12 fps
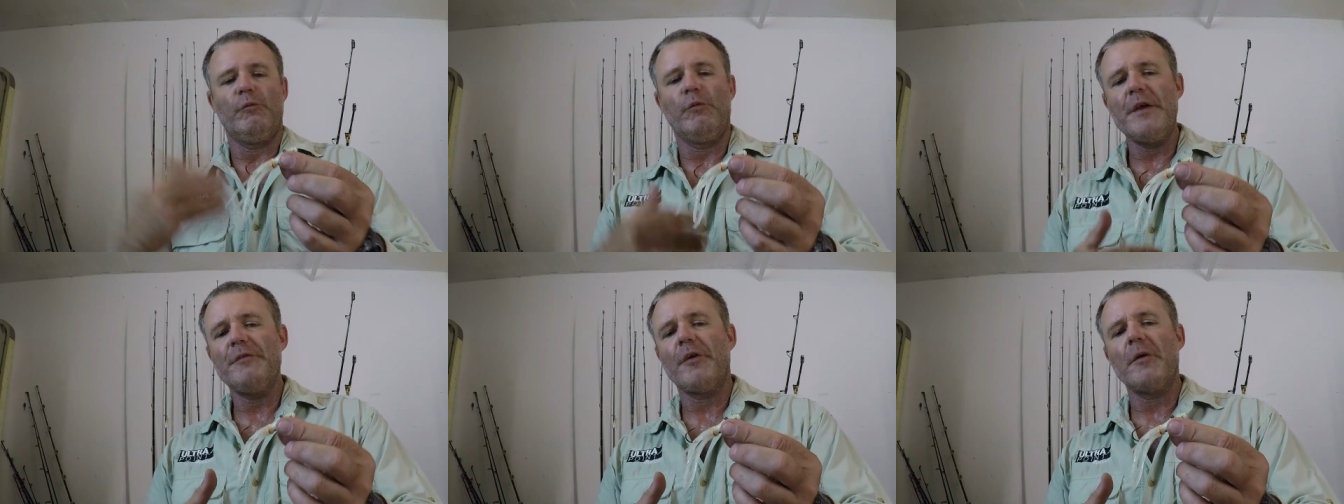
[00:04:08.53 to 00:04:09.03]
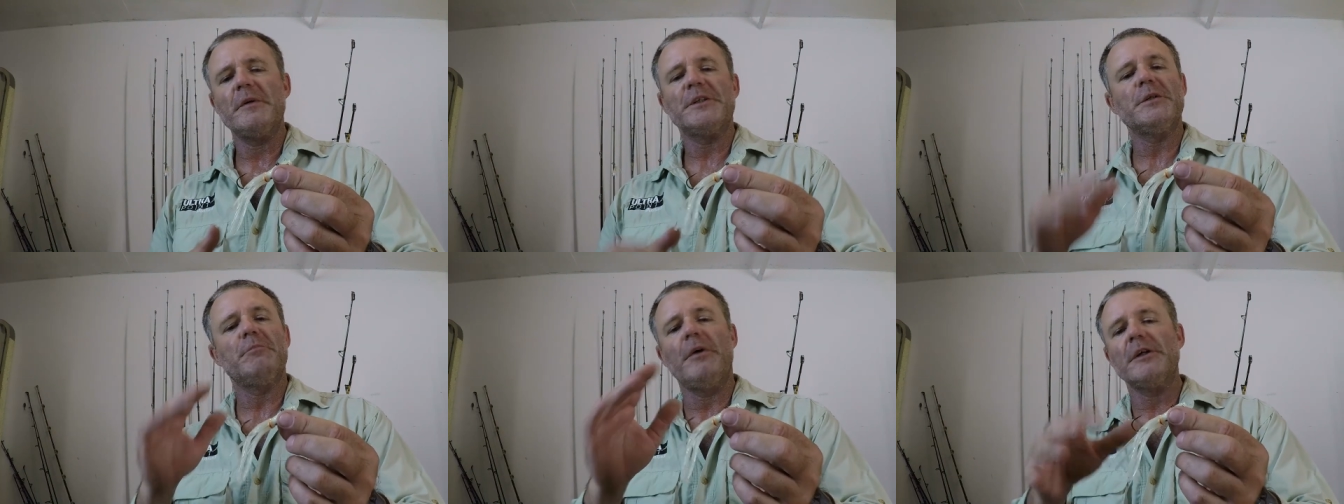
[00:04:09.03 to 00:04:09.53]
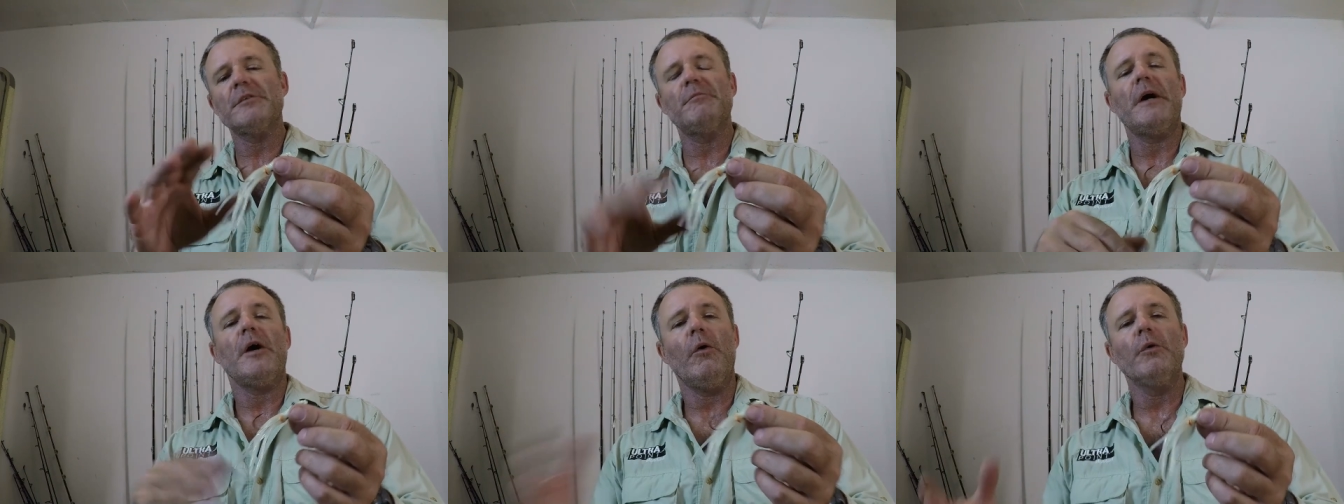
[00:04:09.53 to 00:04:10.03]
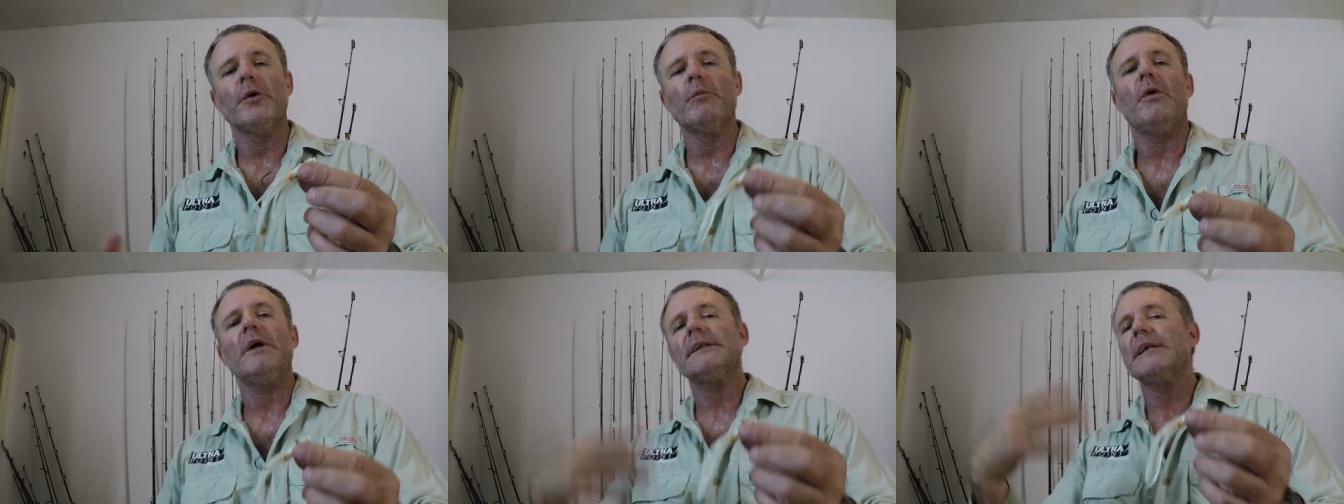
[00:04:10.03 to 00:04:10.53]
Refurbished a bunch of my older
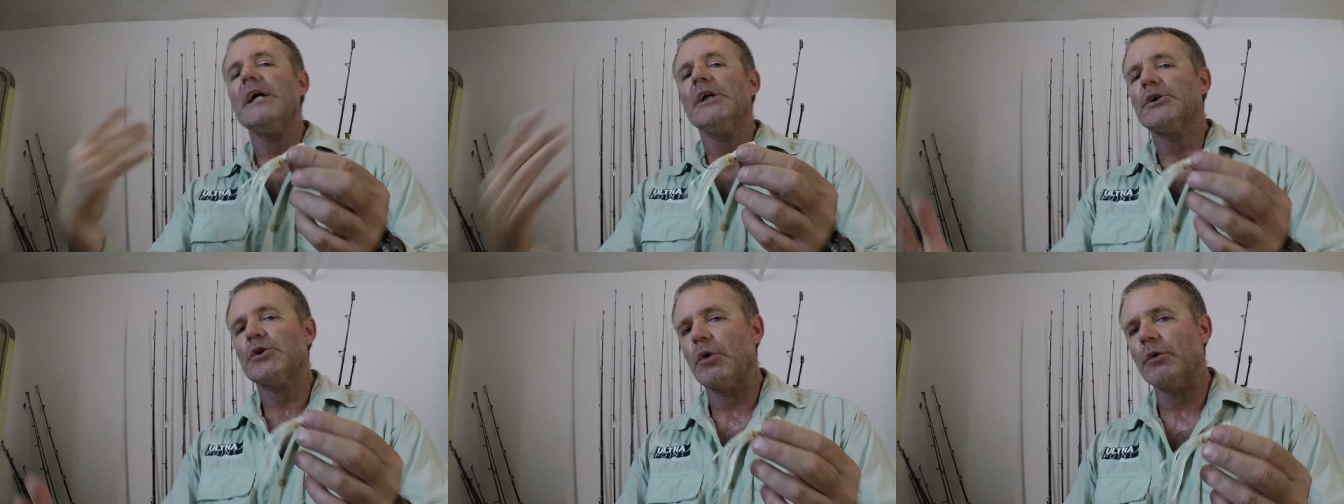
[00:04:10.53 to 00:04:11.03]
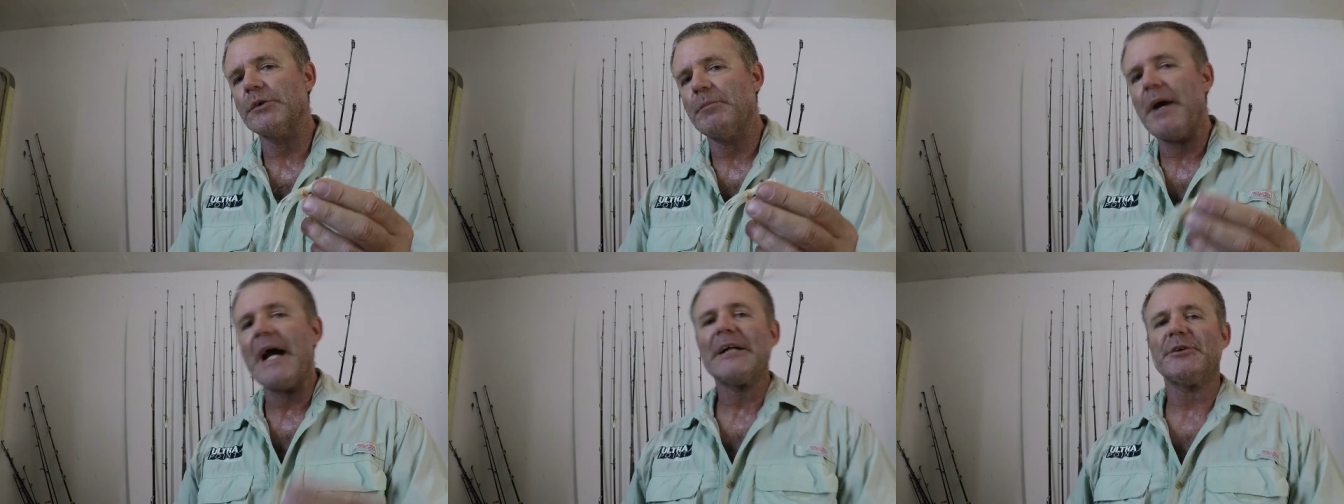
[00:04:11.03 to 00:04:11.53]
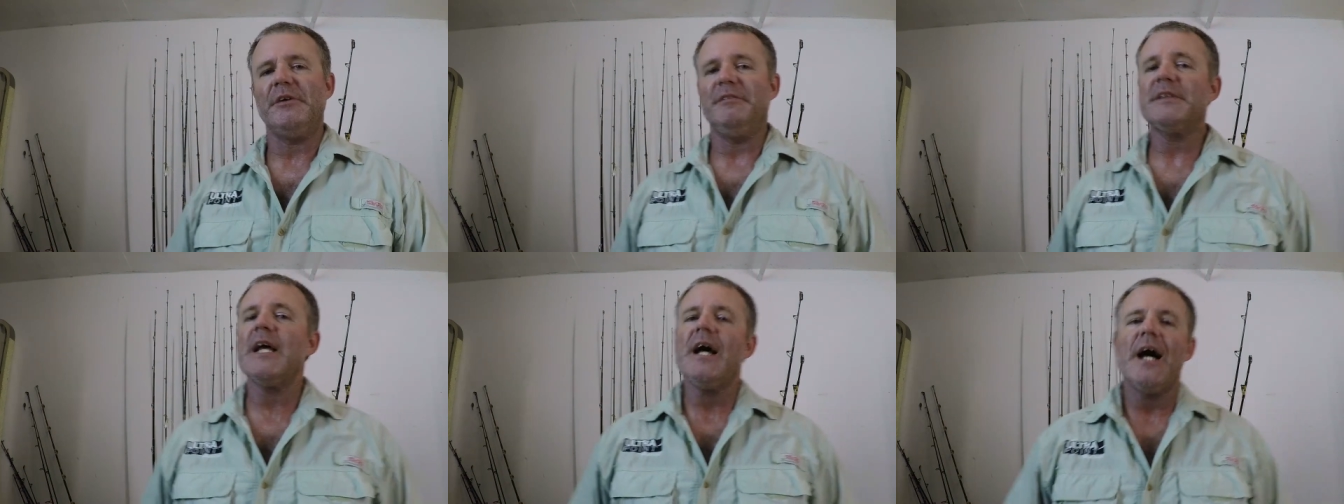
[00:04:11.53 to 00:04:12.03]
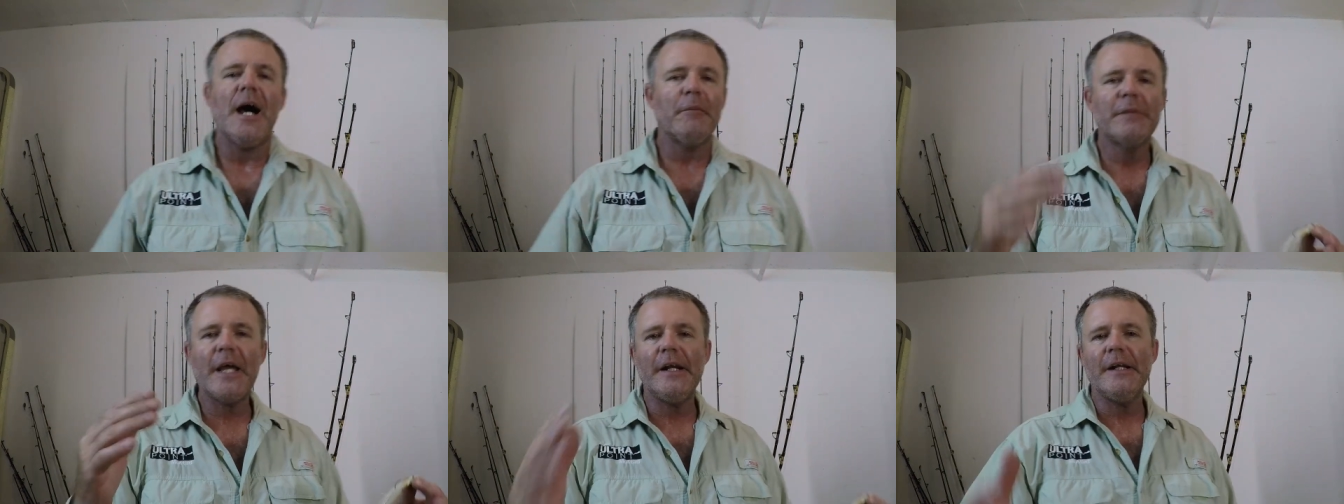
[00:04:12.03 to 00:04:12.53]
ones, trolled the patch reefs.
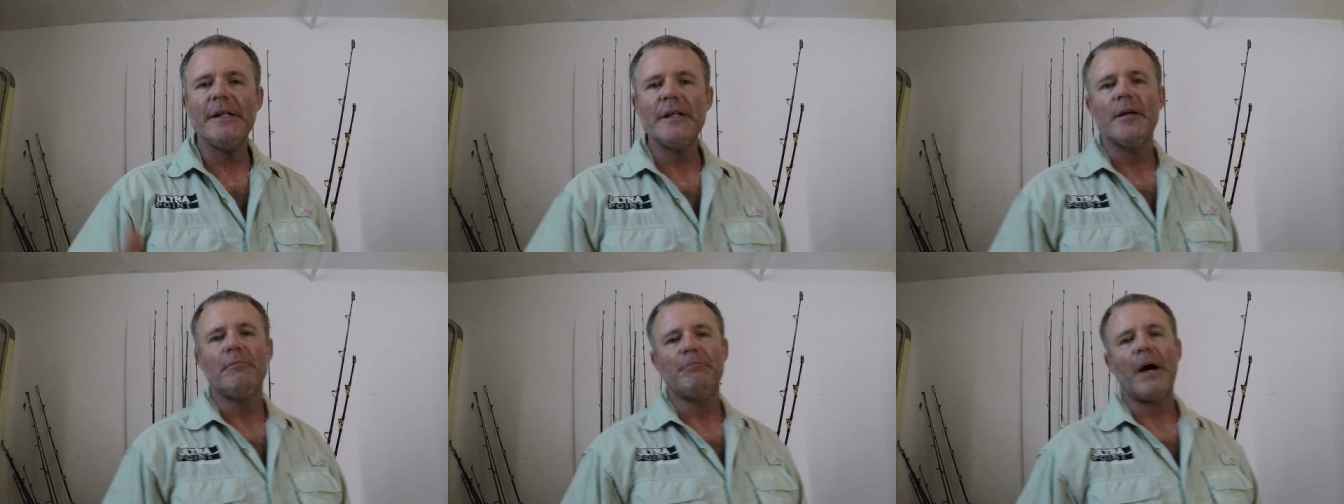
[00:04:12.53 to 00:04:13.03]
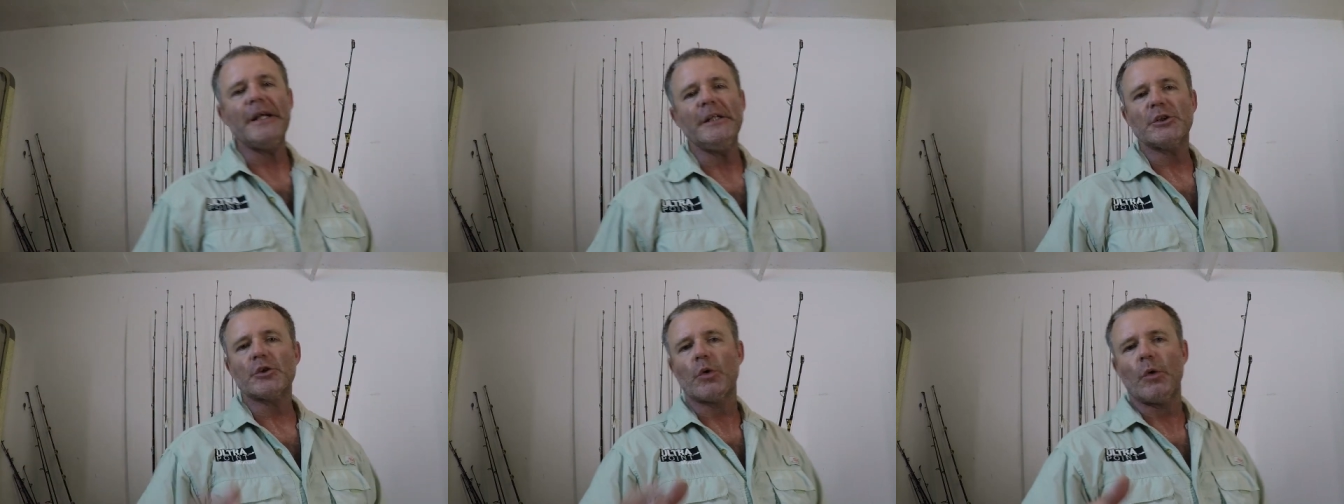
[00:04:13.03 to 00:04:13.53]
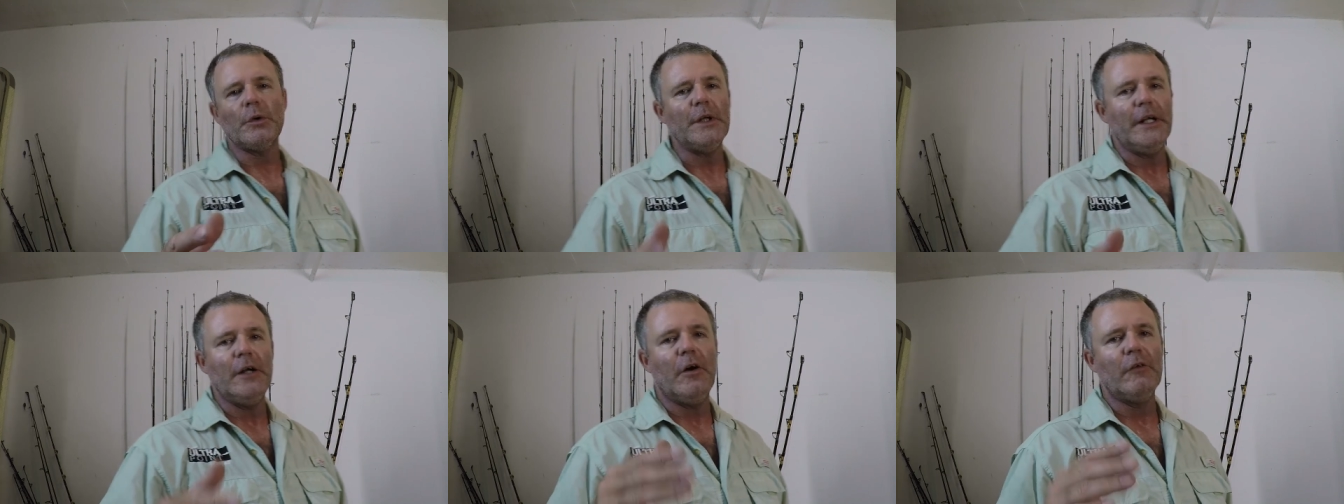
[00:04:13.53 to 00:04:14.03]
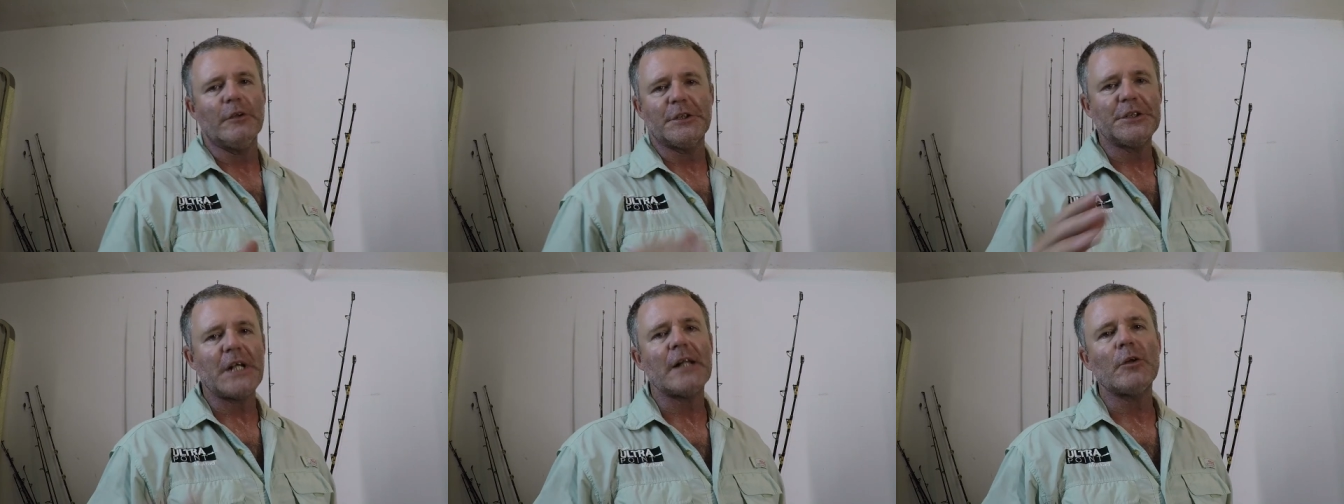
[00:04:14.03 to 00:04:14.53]
I'm getting into the bite, trolling it over
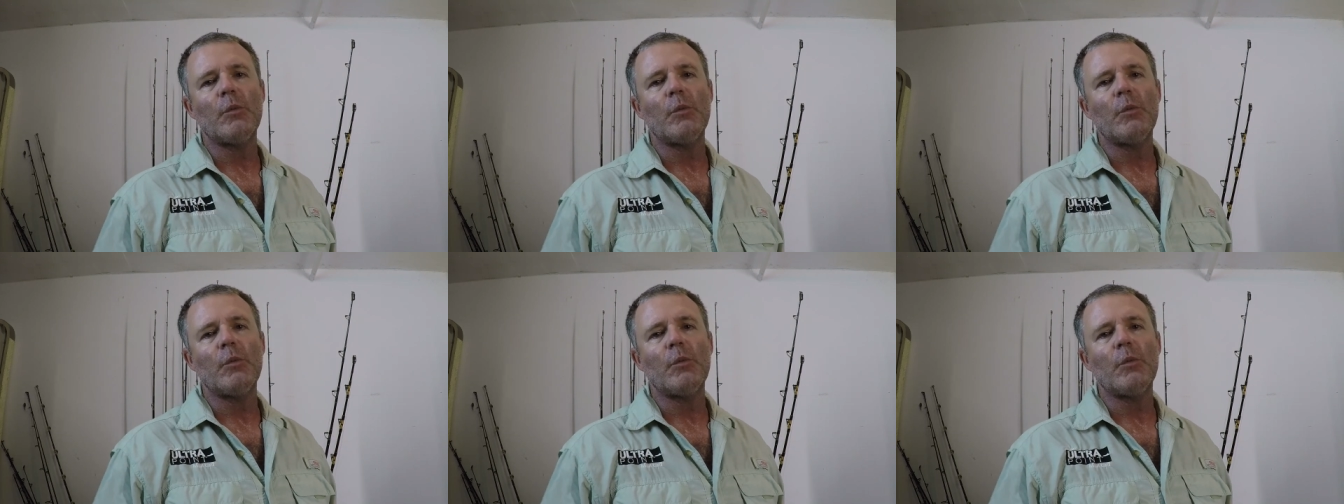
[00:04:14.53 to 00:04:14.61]
shallow